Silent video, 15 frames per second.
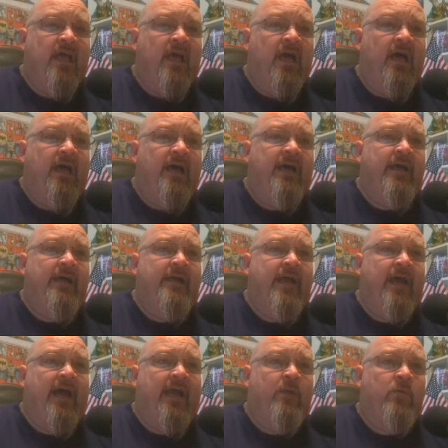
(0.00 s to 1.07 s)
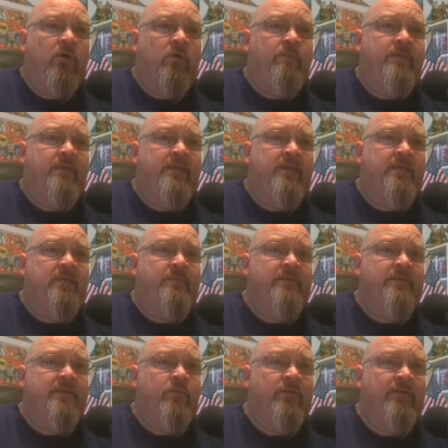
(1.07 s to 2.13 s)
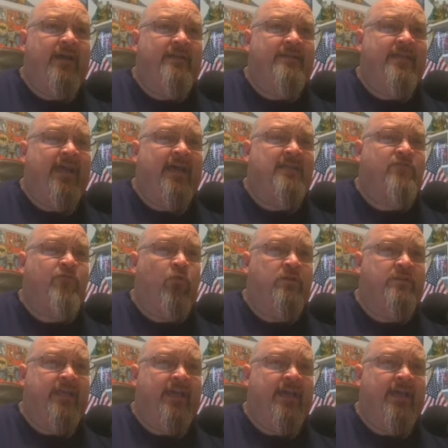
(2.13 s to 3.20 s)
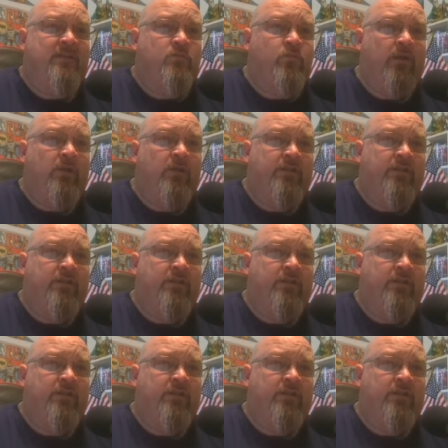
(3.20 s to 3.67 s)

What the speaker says: I will be, let me see, we got Task Force X, where I look